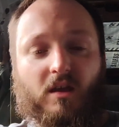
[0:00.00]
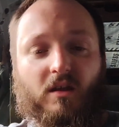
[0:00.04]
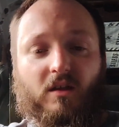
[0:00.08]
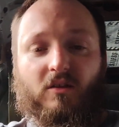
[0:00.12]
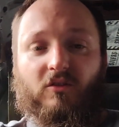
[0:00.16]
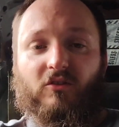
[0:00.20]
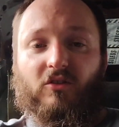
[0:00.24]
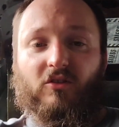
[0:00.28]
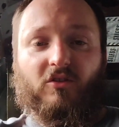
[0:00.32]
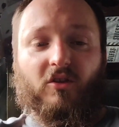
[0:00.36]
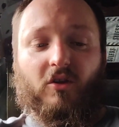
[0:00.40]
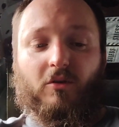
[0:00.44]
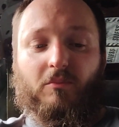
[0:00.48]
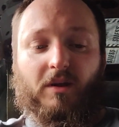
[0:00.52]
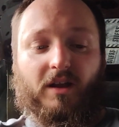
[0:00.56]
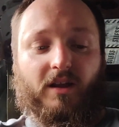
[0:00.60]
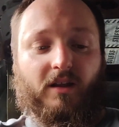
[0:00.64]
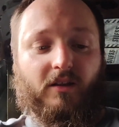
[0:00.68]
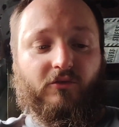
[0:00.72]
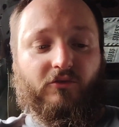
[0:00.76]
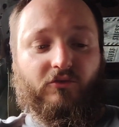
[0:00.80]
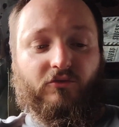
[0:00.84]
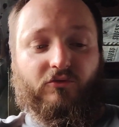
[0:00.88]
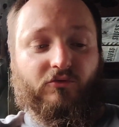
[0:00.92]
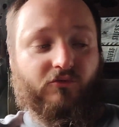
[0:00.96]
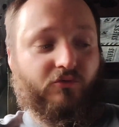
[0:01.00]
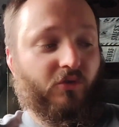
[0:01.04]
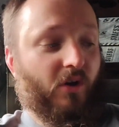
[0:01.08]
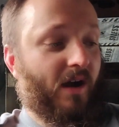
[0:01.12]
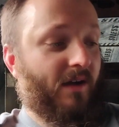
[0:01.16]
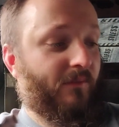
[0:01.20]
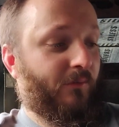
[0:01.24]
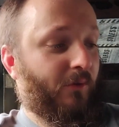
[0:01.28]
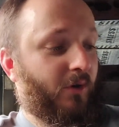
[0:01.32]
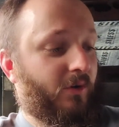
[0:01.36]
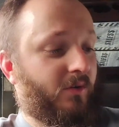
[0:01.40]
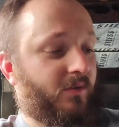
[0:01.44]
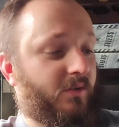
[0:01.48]
It's just gonna be a
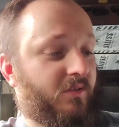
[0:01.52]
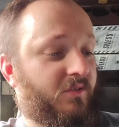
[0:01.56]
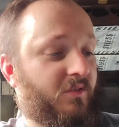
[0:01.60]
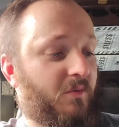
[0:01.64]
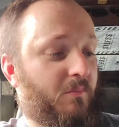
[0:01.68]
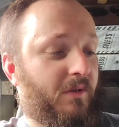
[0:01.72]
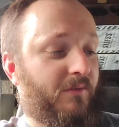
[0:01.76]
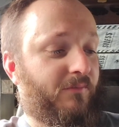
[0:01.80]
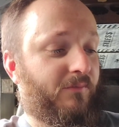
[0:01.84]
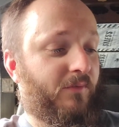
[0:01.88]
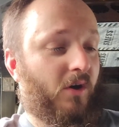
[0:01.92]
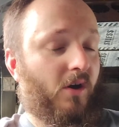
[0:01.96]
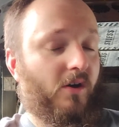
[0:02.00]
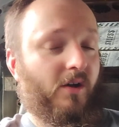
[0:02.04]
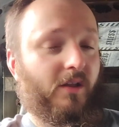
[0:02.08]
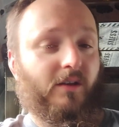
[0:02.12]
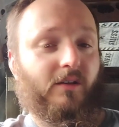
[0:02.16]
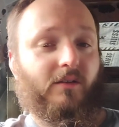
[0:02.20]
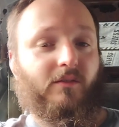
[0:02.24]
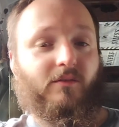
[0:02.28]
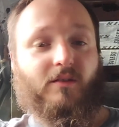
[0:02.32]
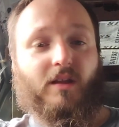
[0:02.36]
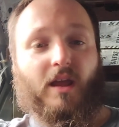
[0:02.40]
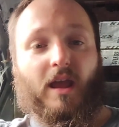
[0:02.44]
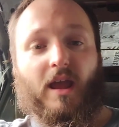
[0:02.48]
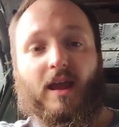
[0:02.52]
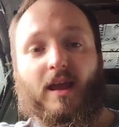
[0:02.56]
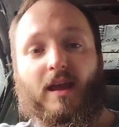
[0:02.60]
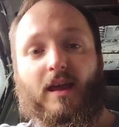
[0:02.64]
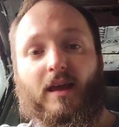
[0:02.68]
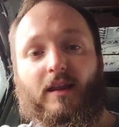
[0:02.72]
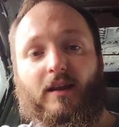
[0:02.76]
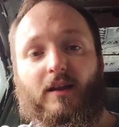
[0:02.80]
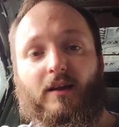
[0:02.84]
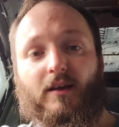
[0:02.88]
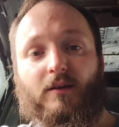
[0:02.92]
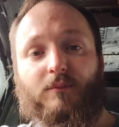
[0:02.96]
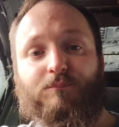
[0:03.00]
driver. It's gonna be fun,
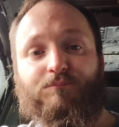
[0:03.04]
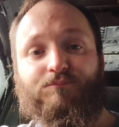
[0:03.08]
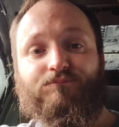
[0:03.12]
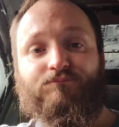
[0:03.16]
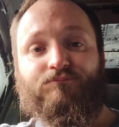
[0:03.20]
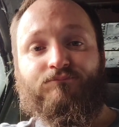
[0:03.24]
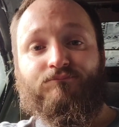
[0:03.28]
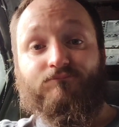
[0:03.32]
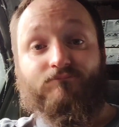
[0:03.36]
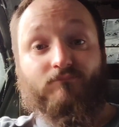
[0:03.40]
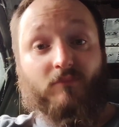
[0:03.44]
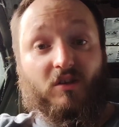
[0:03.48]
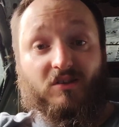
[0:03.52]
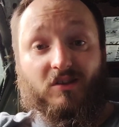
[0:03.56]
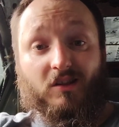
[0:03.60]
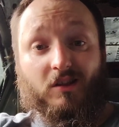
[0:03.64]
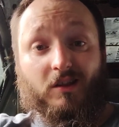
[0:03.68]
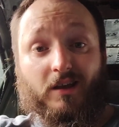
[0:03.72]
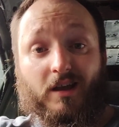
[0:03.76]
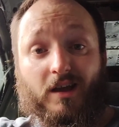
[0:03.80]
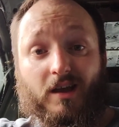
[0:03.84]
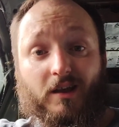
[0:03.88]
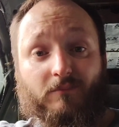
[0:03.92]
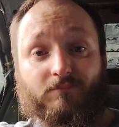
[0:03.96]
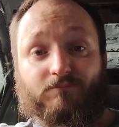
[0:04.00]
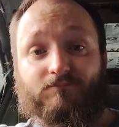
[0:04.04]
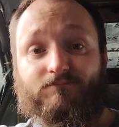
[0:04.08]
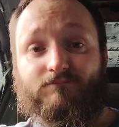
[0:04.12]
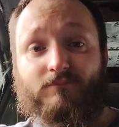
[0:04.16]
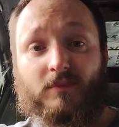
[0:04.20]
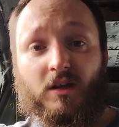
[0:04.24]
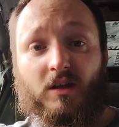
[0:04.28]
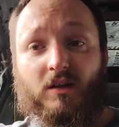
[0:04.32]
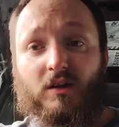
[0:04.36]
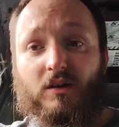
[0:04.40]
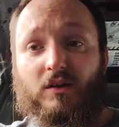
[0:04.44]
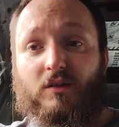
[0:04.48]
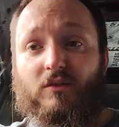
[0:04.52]
and that's all I got.
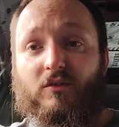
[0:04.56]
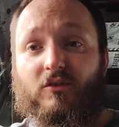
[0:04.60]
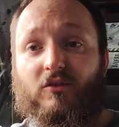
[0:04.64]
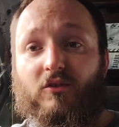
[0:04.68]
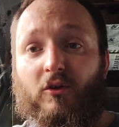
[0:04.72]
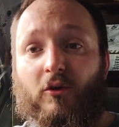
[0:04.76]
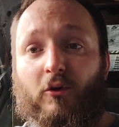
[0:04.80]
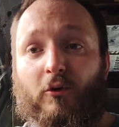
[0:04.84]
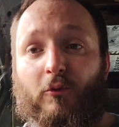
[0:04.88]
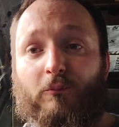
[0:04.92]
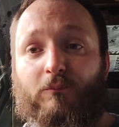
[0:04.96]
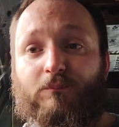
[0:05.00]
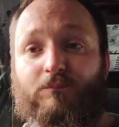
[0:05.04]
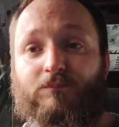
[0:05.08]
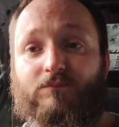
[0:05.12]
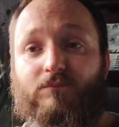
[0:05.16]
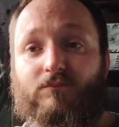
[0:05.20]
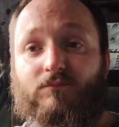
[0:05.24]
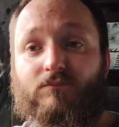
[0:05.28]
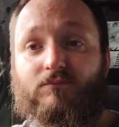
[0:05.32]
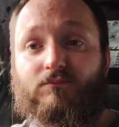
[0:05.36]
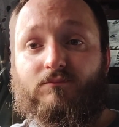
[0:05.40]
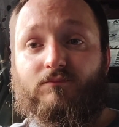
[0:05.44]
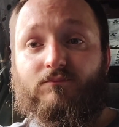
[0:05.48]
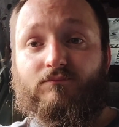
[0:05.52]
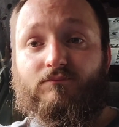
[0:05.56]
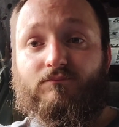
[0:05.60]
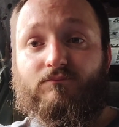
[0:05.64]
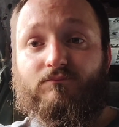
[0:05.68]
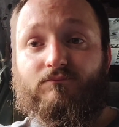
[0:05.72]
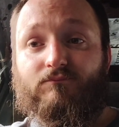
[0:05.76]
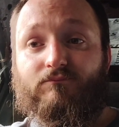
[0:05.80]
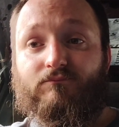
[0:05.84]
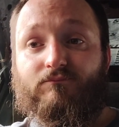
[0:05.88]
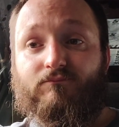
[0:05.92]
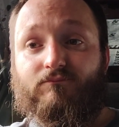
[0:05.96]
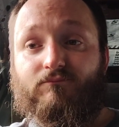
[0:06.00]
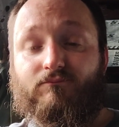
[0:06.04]
So
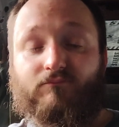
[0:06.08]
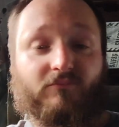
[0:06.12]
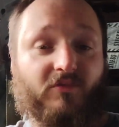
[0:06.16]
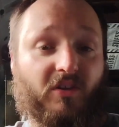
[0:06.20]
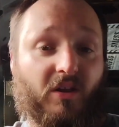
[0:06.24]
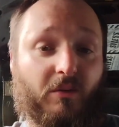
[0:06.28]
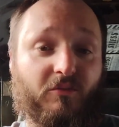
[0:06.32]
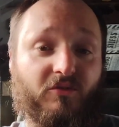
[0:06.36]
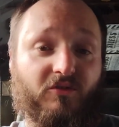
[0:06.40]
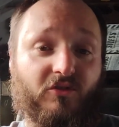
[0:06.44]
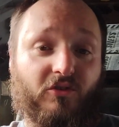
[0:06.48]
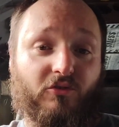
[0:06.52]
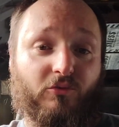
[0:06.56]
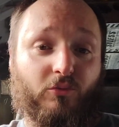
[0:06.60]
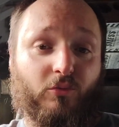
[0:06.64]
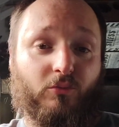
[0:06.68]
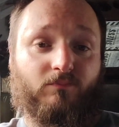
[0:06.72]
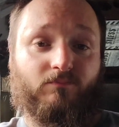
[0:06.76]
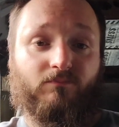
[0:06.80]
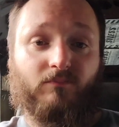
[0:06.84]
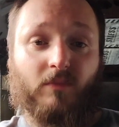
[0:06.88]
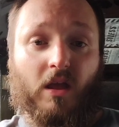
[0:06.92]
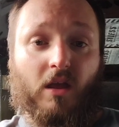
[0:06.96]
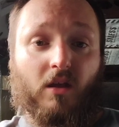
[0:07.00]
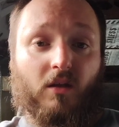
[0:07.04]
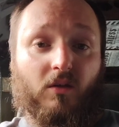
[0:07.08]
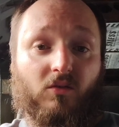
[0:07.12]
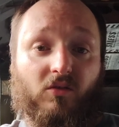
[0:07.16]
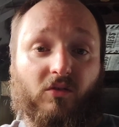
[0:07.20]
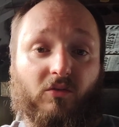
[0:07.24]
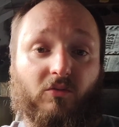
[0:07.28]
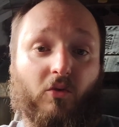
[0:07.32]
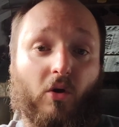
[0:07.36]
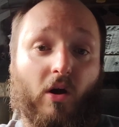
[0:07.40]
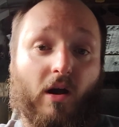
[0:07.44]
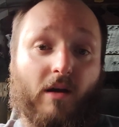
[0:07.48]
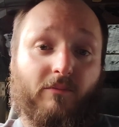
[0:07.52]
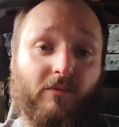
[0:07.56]
same as usual.
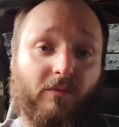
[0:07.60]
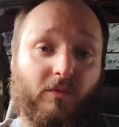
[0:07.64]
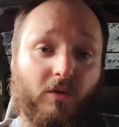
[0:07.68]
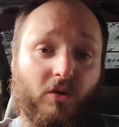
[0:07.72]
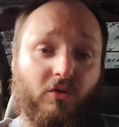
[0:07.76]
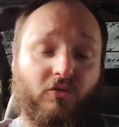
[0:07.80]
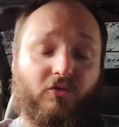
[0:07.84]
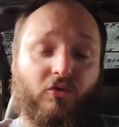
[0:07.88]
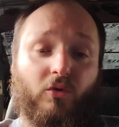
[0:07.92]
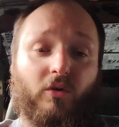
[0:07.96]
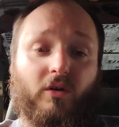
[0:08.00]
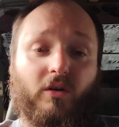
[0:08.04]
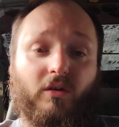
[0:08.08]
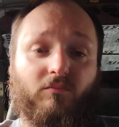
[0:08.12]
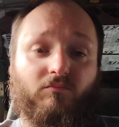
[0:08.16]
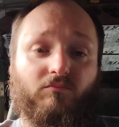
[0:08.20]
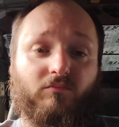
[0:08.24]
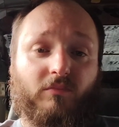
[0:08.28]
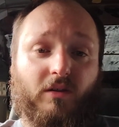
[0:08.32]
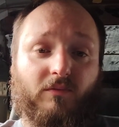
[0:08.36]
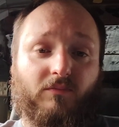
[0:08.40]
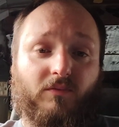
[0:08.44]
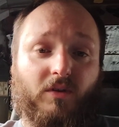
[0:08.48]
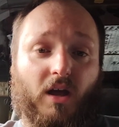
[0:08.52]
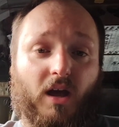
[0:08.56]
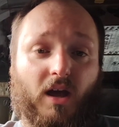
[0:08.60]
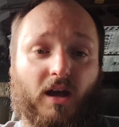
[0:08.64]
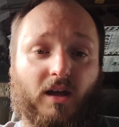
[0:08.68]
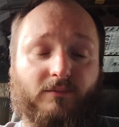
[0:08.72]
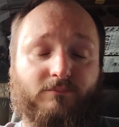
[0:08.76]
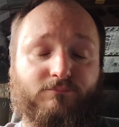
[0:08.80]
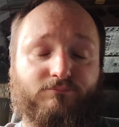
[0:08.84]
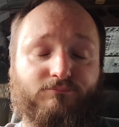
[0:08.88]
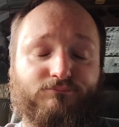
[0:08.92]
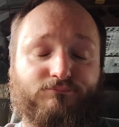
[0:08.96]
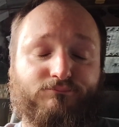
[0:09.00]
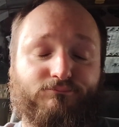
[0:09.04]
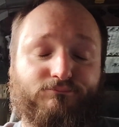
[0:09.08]
Subscribe if you enjoy it. If not,
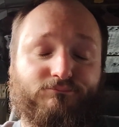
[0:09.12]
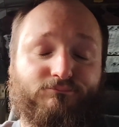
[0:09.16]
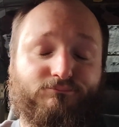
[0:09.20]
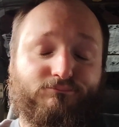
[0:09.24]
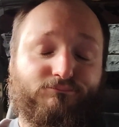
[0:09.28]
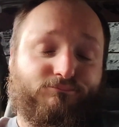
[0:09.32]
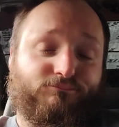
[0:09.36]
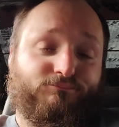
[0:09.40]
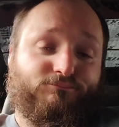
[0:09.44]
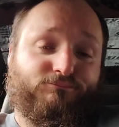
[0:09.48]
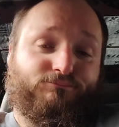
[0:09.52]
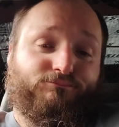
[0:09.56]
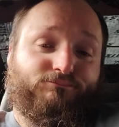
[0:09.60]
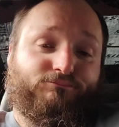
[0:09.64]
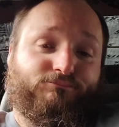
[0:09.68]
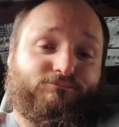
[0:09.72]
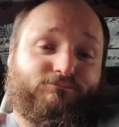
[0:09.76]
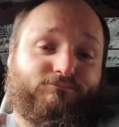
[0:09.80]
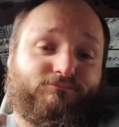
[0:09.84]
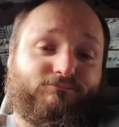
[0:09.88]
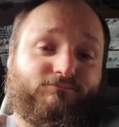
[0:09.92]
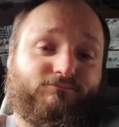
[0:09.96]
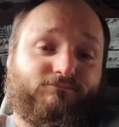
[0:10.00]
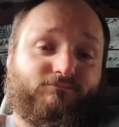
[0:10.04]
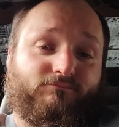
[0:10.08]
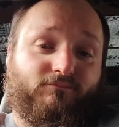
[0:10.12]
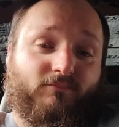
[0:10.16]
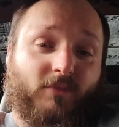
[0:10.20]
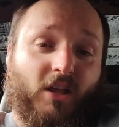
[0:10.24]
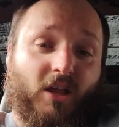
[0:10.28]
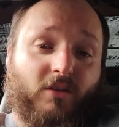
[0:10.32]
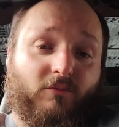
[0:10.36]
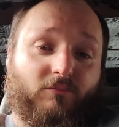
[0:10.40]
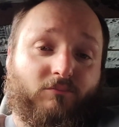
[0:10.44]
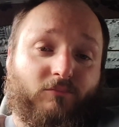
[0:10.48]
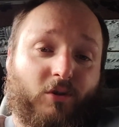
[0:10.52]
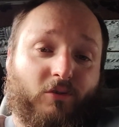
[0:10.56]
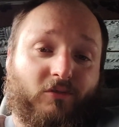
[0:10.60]

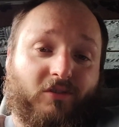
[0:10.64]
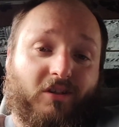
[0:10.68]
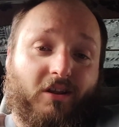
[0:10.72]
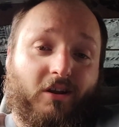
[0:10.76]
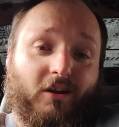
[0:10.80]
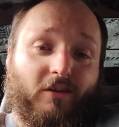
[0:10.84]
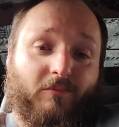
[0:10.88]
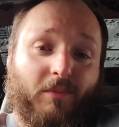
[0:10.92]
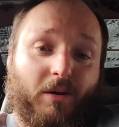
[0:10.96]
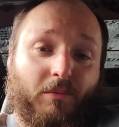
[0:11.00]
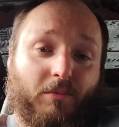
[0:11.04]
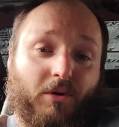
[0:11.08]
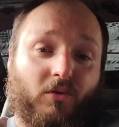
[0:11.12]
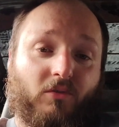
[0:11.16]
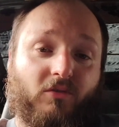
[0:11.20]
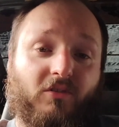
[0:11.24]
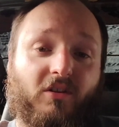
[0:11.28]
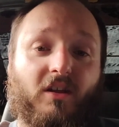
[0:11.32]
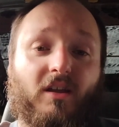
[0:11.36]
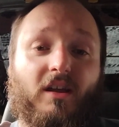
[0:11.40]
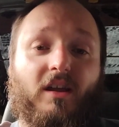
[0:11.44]
no skin off my bones.